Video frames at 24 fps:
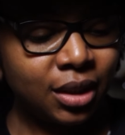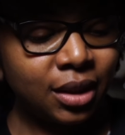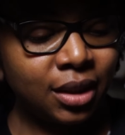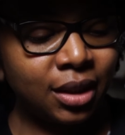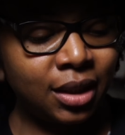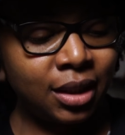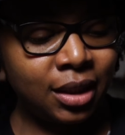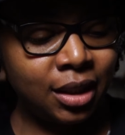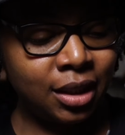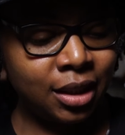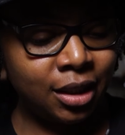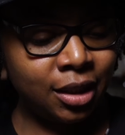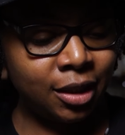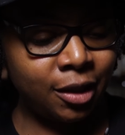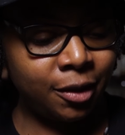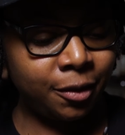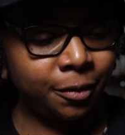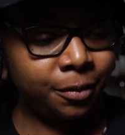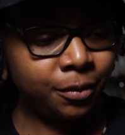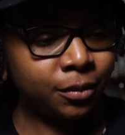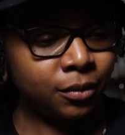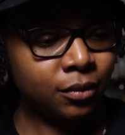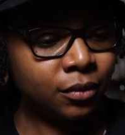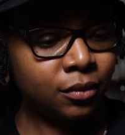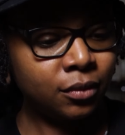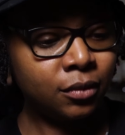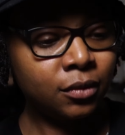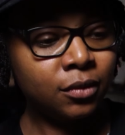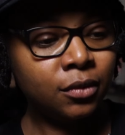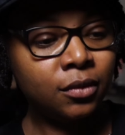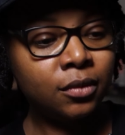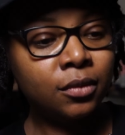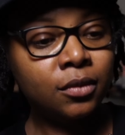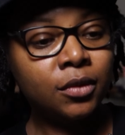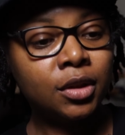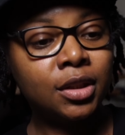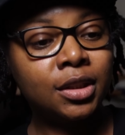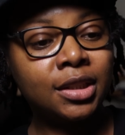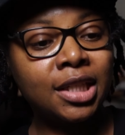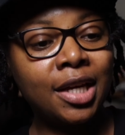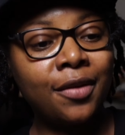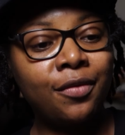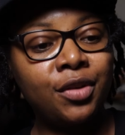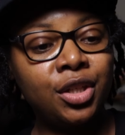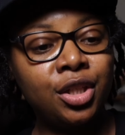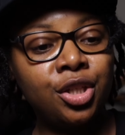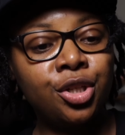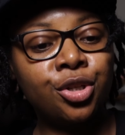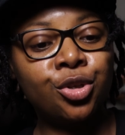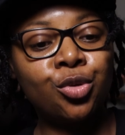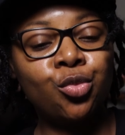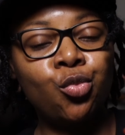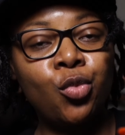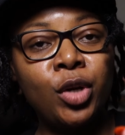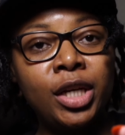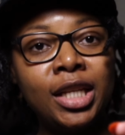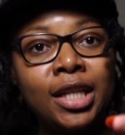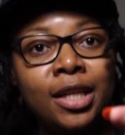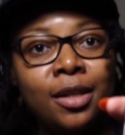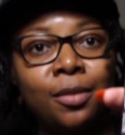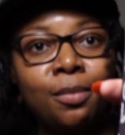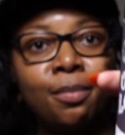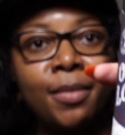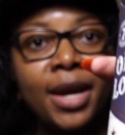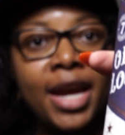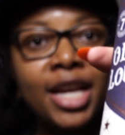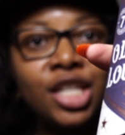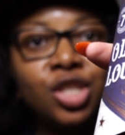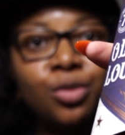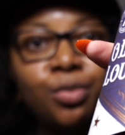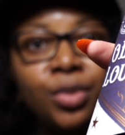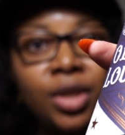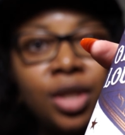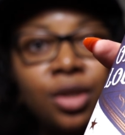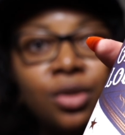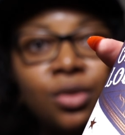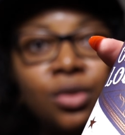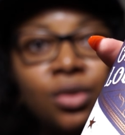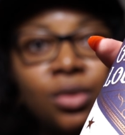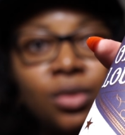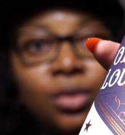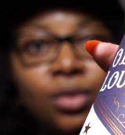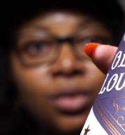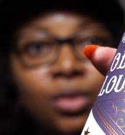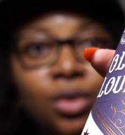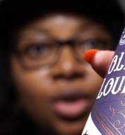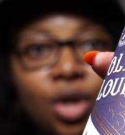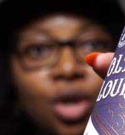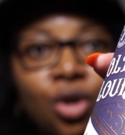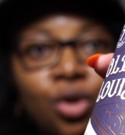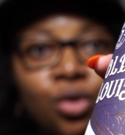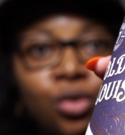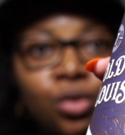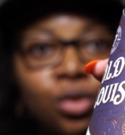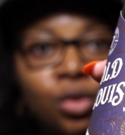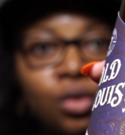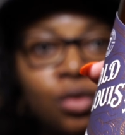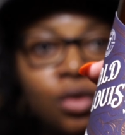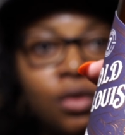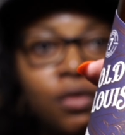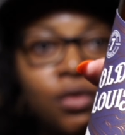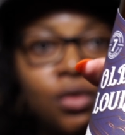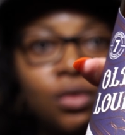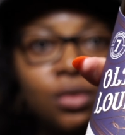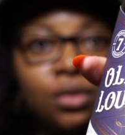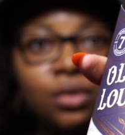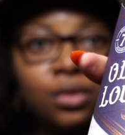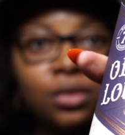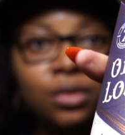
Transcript: the 7-year wheated mash bill, Old Louisville.